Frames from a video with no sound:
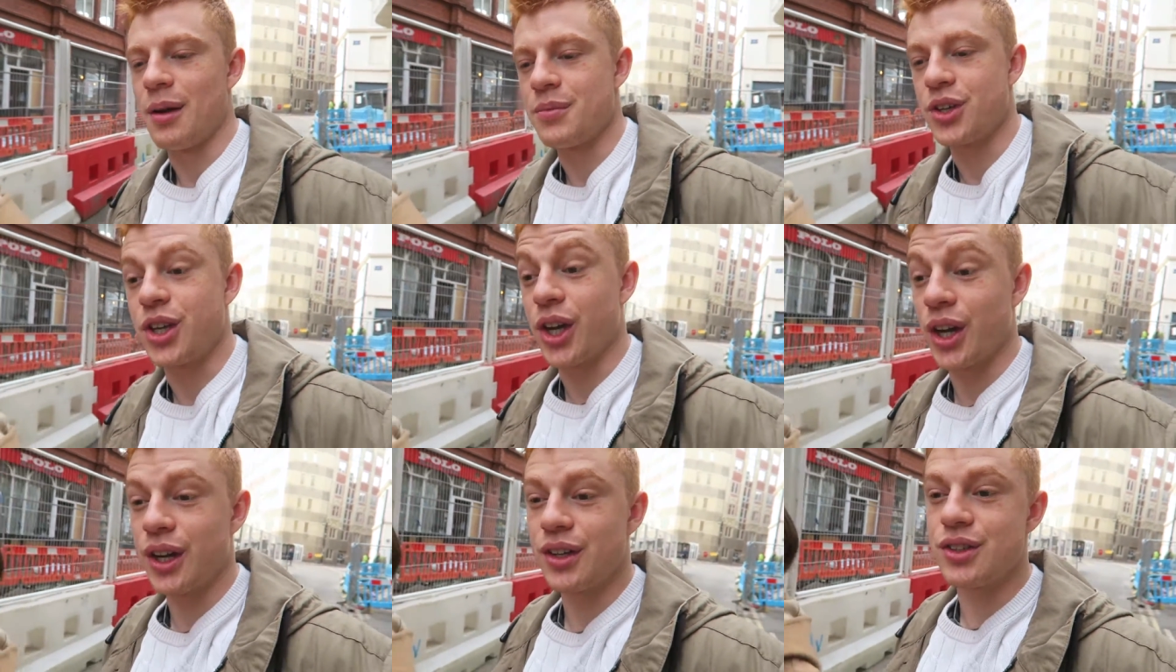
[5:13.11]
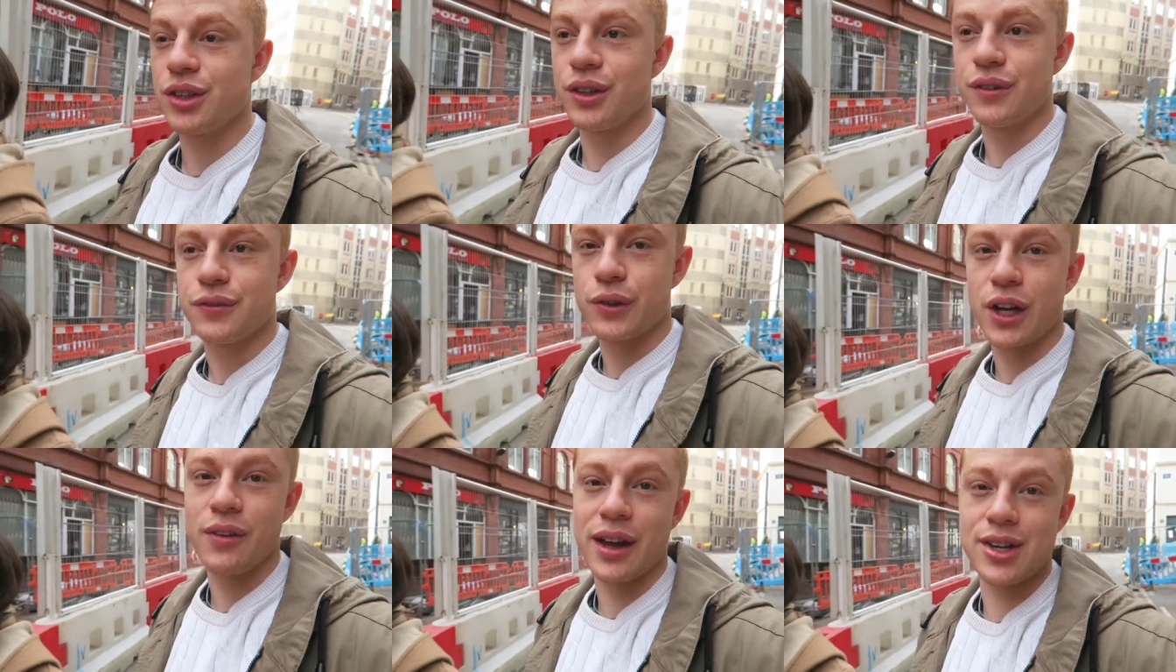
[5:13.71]
I'm gonna do
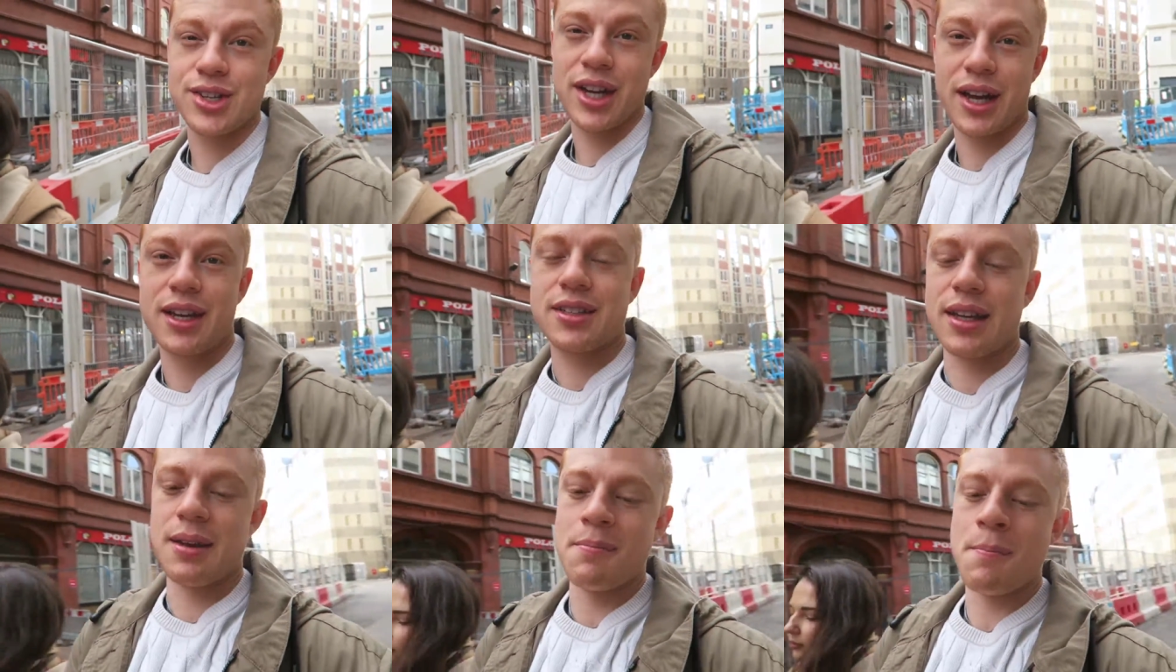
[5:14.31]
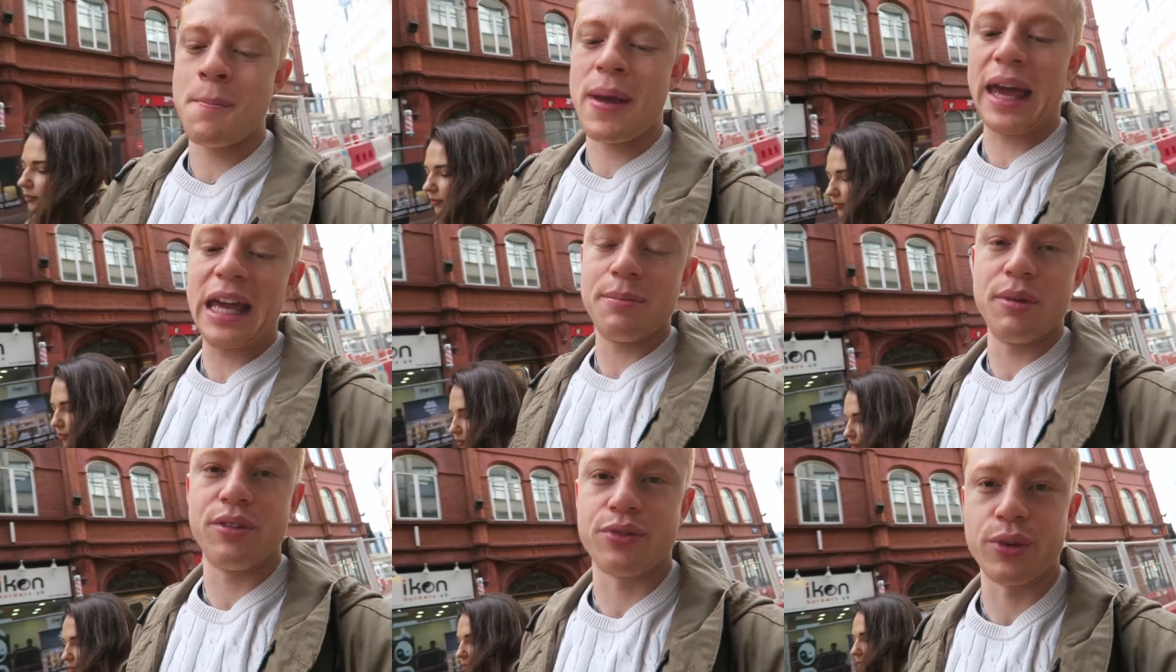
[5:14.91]
free-range eggs and
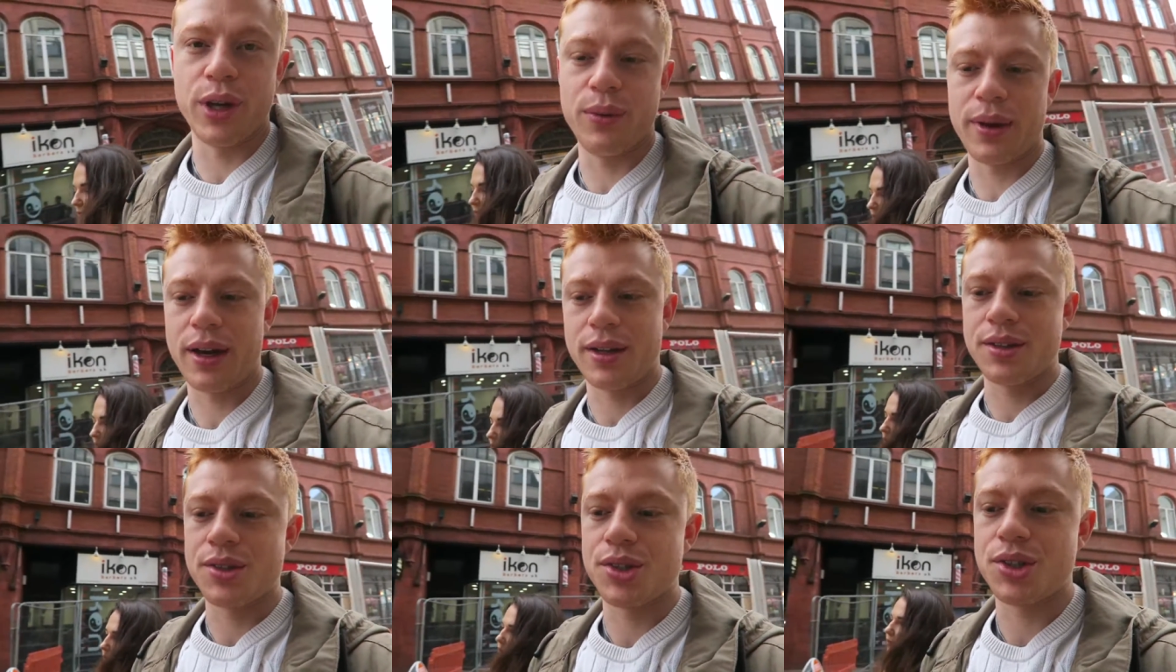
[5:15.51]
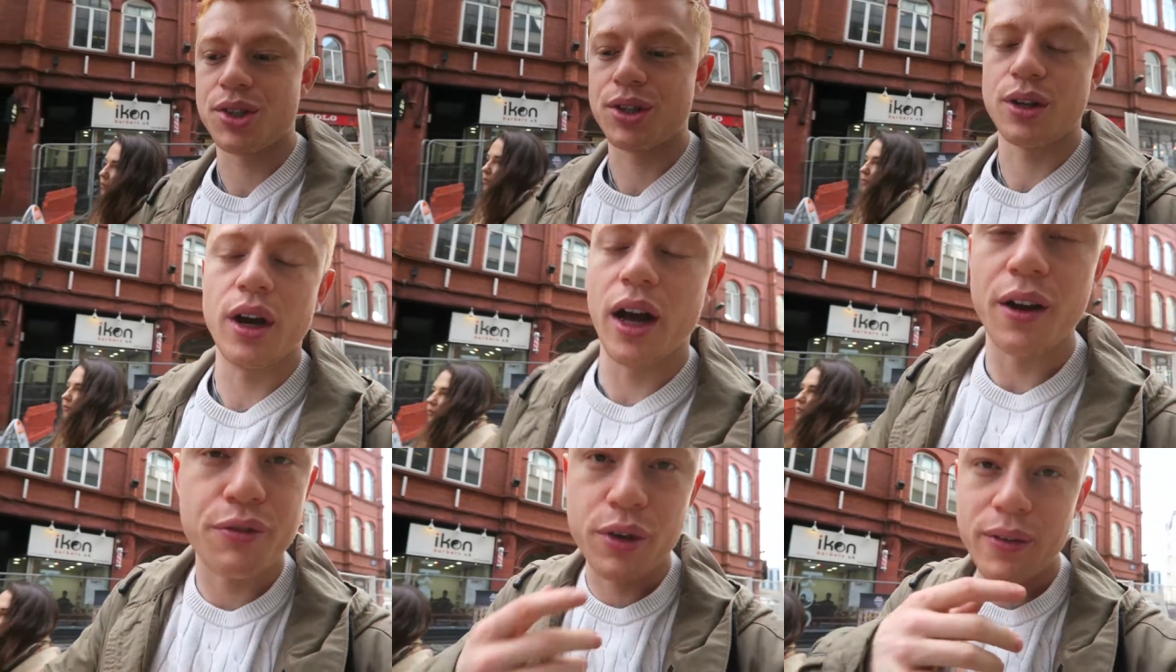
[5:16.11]
maybe free-range,
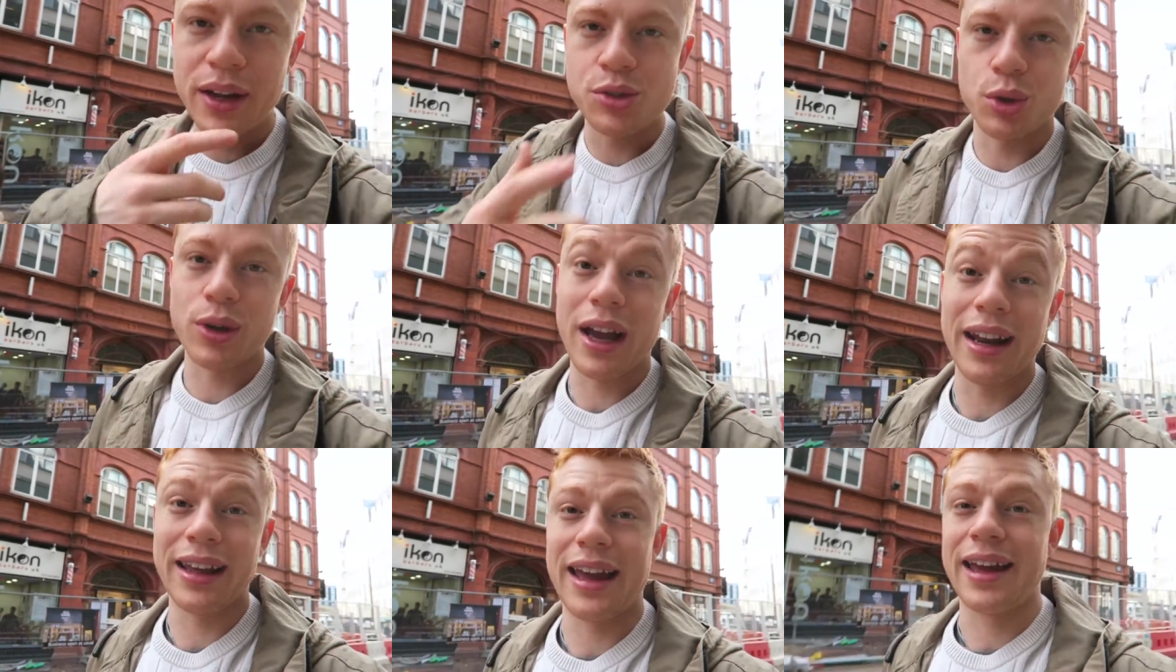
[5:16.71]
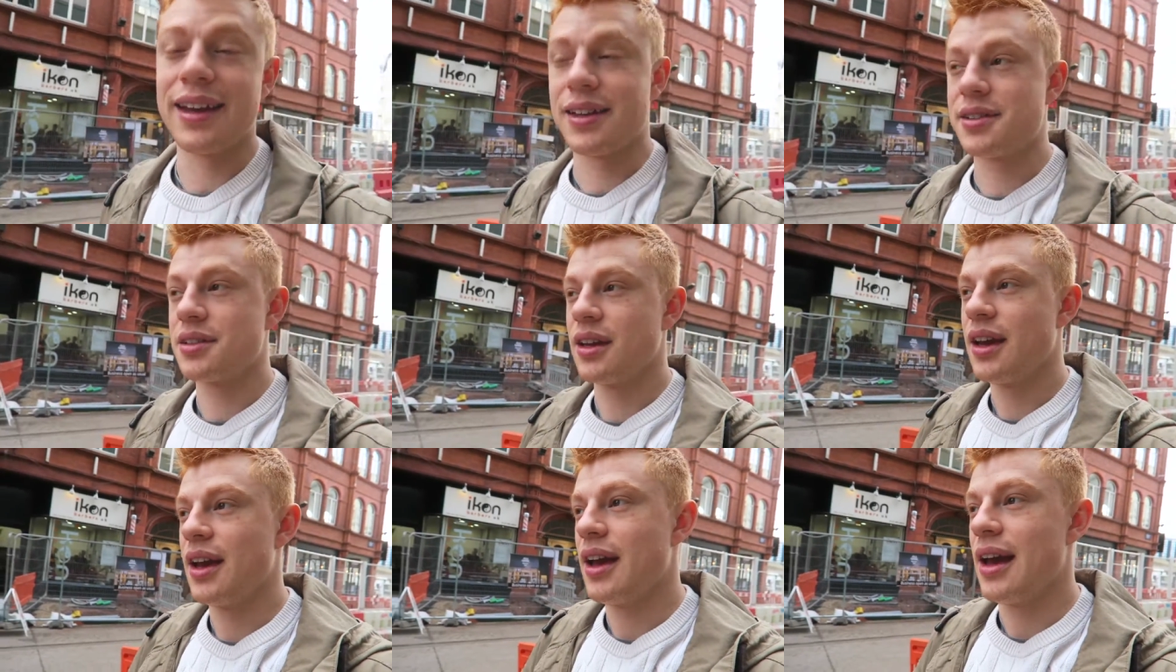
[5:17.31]
uh, free-range organic eggs
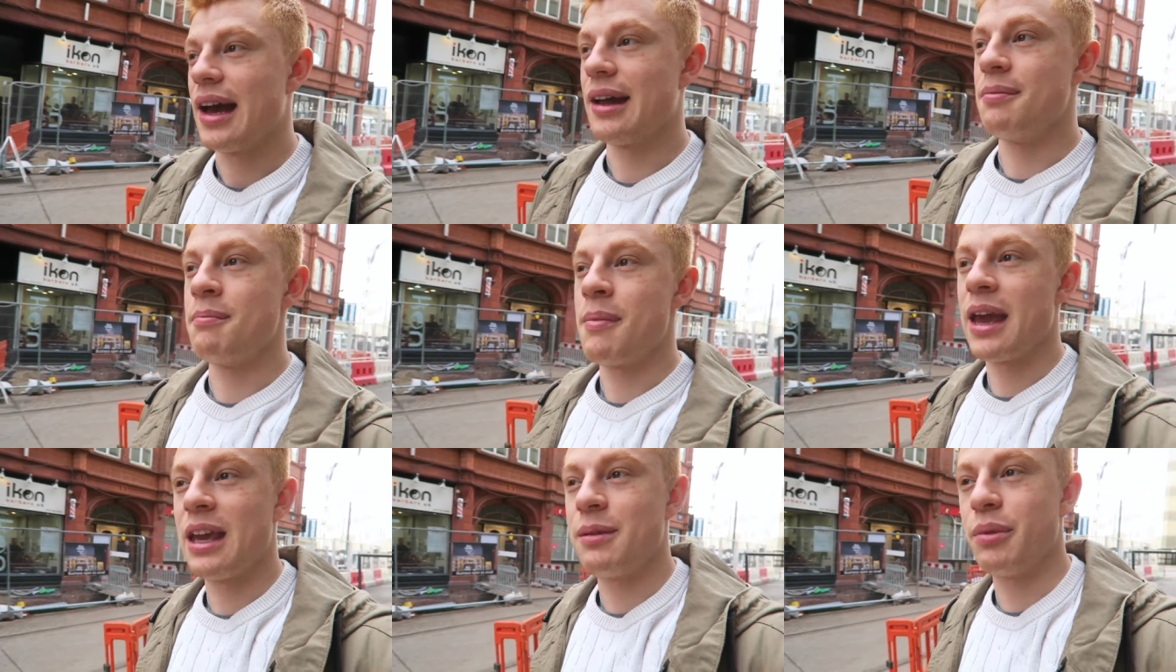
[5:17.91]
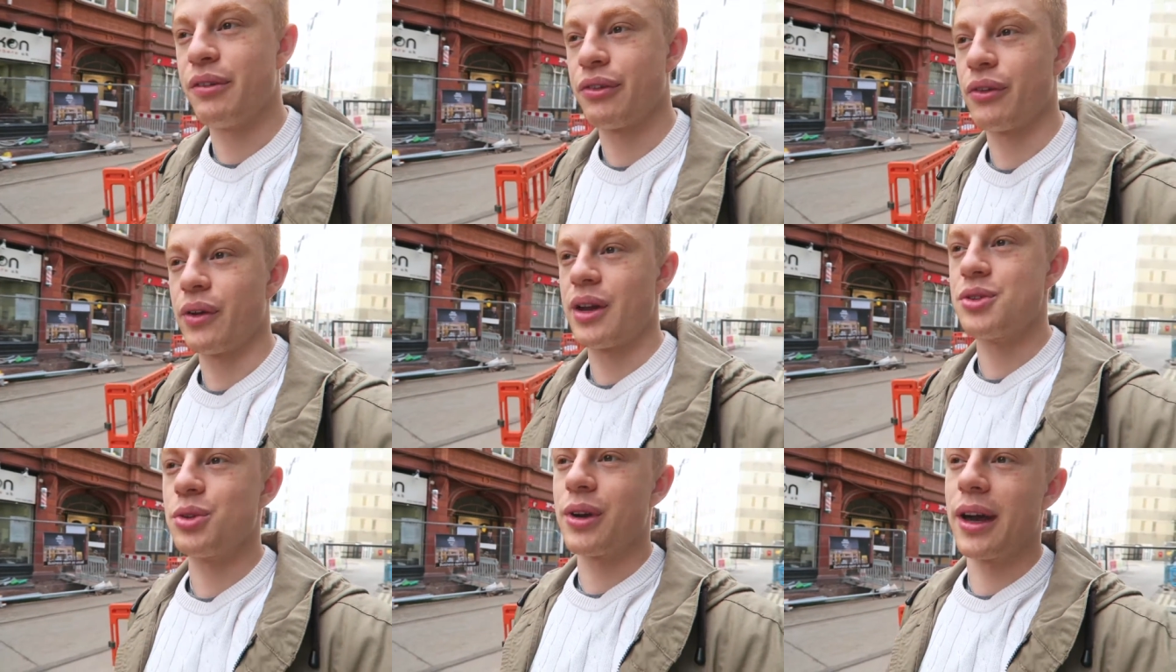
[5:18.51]
and maybe
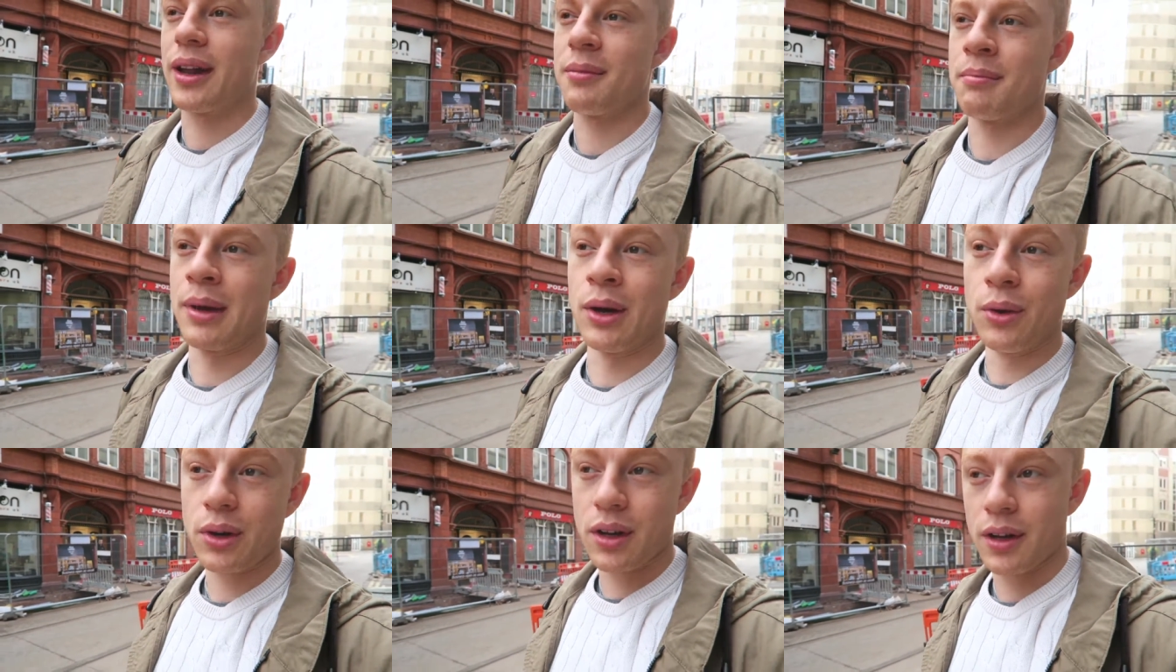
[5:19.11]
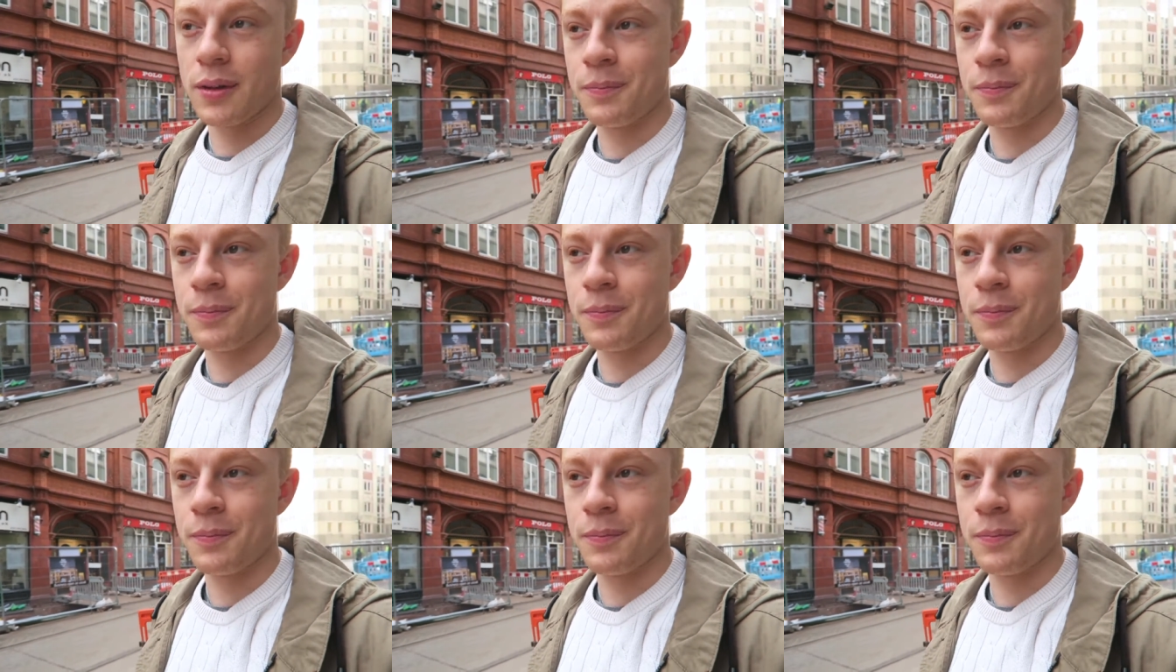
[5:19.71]
free-range organic milk.